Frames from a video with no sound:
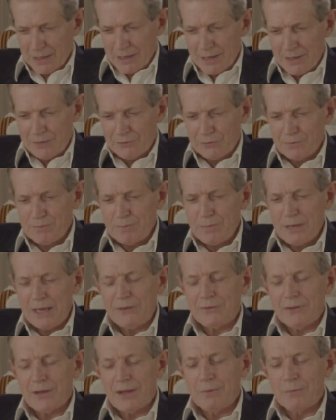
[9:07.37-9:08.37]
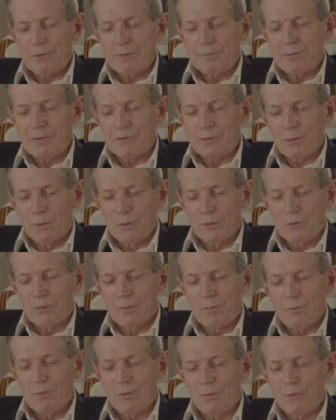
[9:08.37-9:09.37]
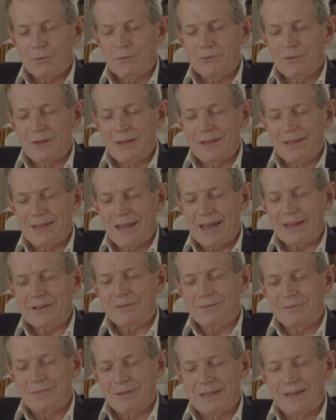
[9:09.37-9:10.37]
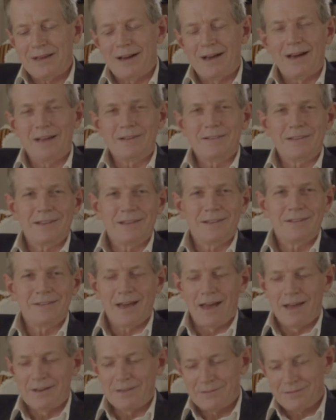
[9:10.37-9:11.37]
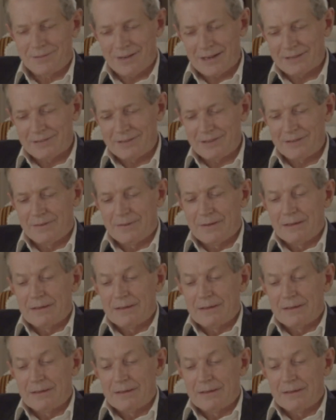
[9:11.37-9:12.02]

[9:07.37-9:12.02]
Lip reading: His meeting with Miss Holcombe was delightfully hearty and unaffected,